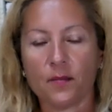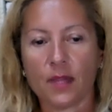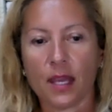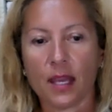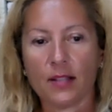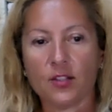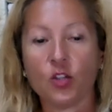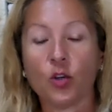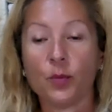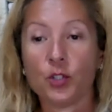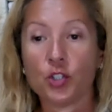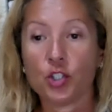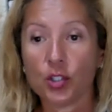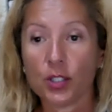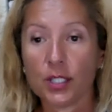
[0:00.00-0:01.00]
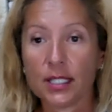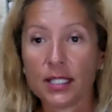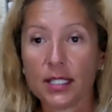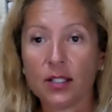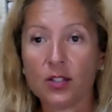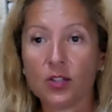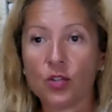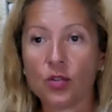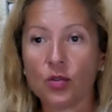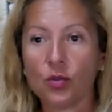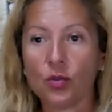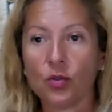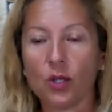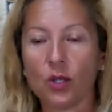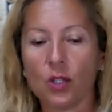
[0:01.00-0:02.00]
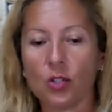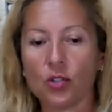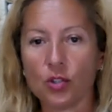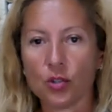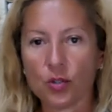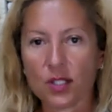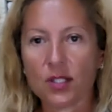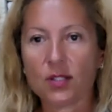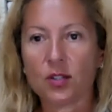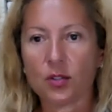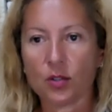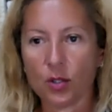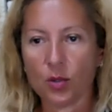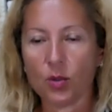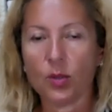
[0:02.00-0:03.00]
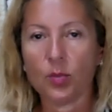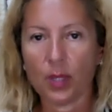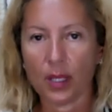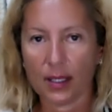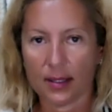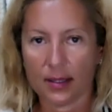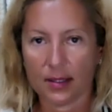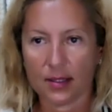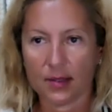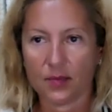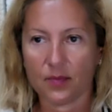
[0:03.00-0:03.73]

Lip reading: has the opportunity to choose a secure place.